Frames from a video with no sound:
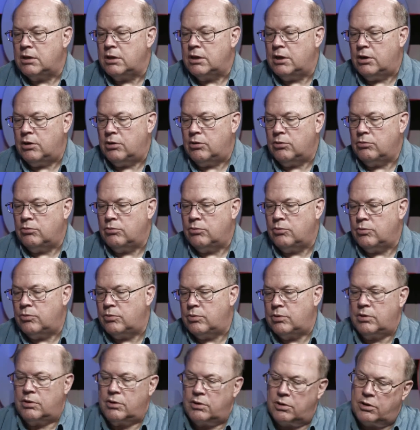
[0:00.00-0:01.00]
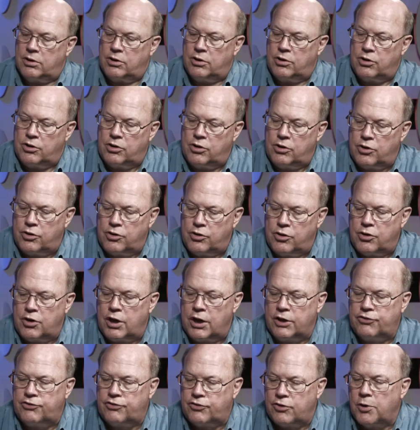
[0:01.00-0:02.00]
you know, you, you,
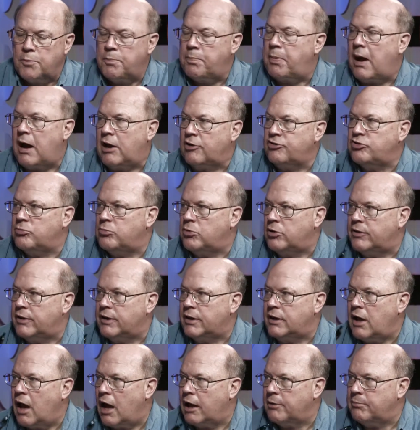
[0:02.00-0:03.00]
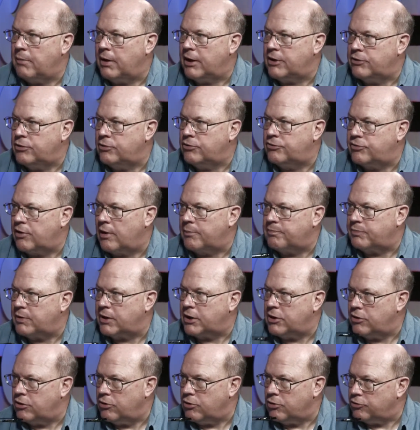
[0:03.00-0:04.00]
it's still possible that God might do
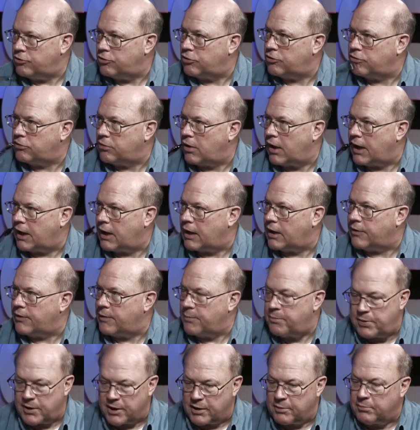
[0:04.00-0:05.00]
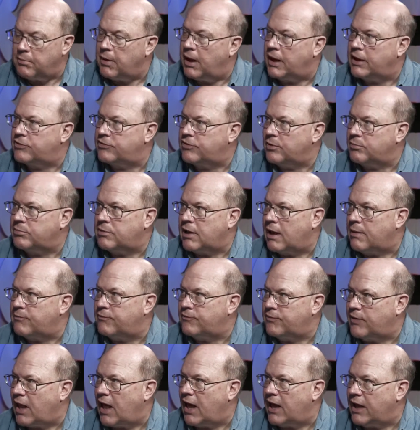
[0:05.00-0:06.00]
something new, just like the pen might sometime
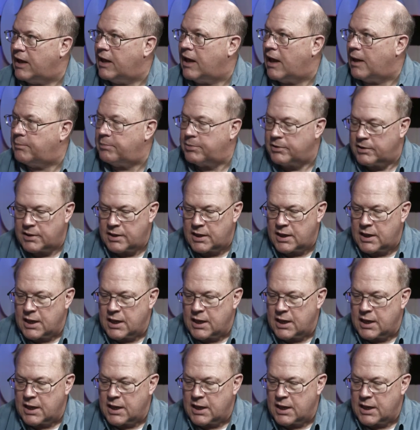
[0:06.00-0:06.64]
fly up.